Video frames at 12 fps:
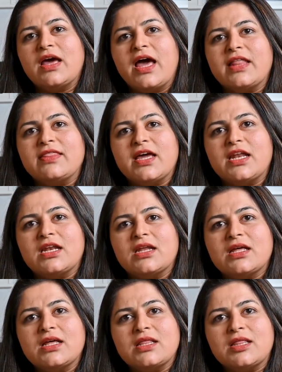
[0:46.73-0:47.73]
And then
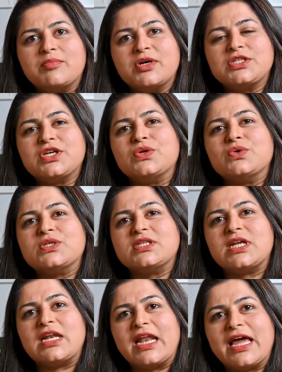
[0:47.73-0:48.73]
the person who
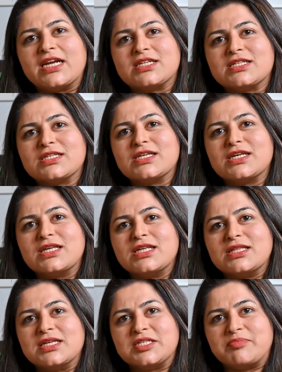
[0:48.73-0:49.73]
selects
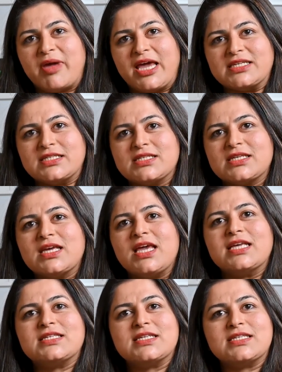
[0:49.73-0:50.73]
the space
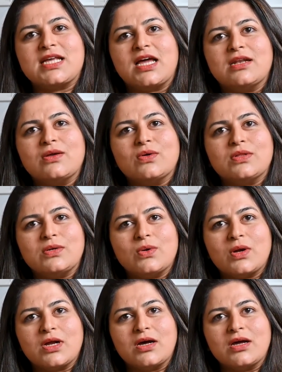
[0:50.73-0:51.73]
is the son or the
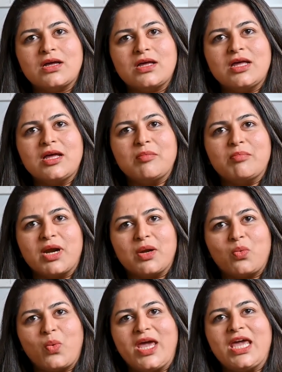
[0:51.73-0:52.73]
daughter.
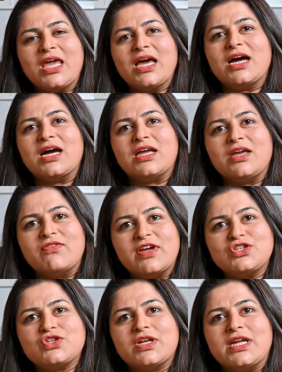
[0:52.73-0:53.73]
But we are
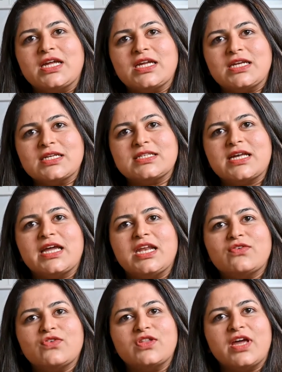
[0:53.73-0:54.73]
eventually
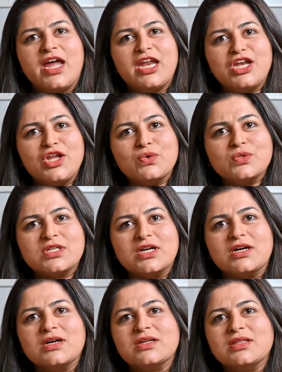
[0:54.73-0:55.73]
designing for the end
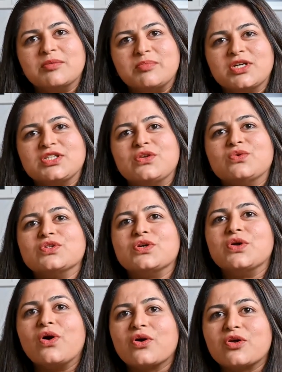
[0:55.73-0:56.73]
user, the person who's
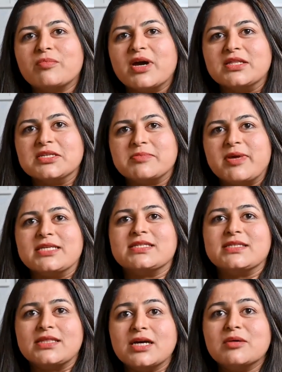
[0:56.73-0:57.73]
going to occupy the
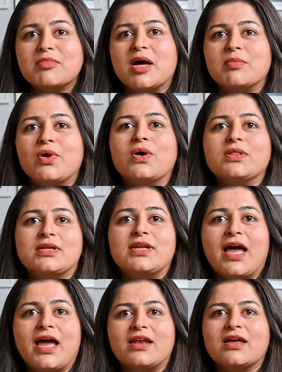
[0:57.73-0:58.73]
space, the mom or the
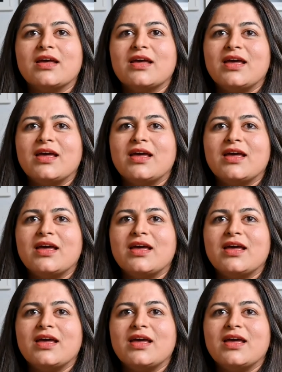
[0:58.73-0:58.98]
dad.